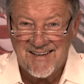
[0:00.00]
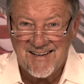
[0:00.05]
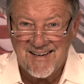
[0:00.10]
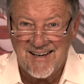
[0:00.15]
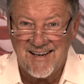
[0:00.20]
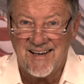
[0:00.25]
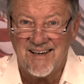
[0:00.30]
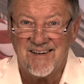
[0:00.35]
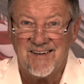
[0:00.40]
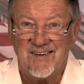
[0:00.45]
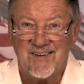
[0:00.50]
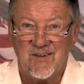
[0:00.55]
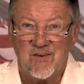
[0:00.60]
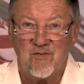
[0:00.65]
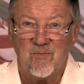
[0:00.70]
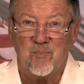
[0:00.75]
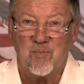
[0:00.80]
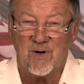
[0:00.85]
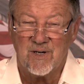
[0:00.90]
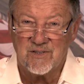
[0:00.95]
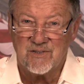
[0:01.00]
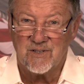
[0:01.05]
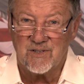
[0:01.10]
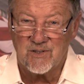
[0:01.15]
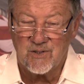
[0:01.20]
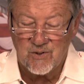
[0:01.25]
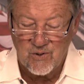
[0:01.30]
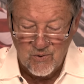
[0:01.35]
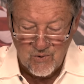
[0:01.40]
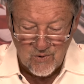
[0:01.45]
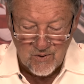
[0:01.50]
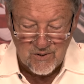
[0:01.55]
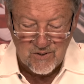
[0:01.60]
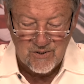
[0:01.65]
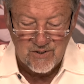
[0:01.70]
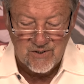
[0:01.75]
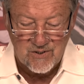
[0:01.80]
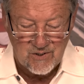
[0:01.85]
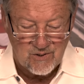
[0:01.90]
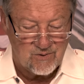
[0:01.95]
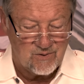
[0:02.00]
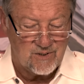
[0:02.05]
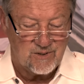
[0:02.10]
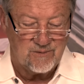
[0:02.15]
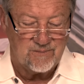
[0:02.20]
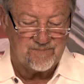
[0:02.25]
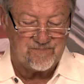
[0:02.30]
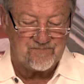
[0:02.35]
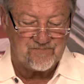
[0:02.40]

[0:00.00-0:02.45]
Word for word: End of President Coolidge's quote.